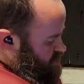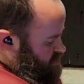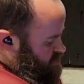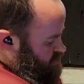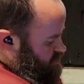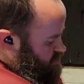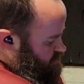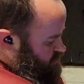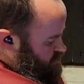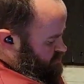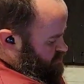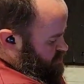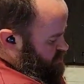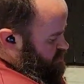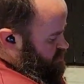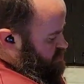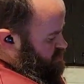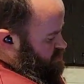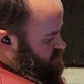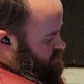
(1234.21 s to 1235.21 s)
I don't know why I'm doing
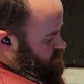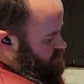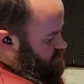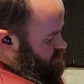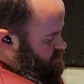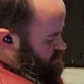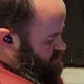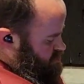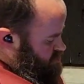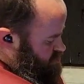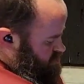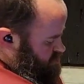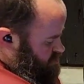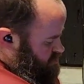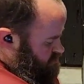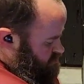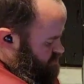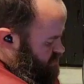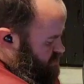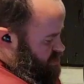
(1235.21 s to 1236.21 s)
this.
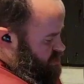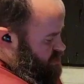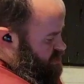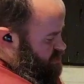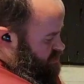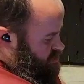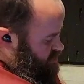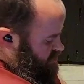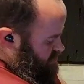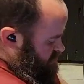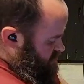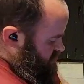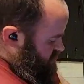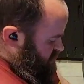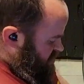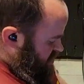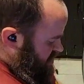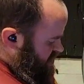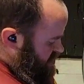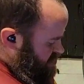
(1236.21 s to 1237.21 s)
Clean
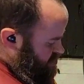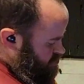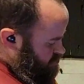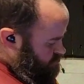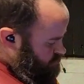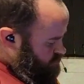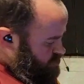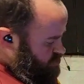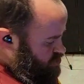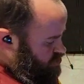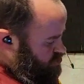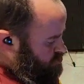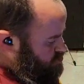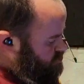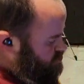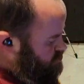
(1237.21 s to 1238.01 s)
this out.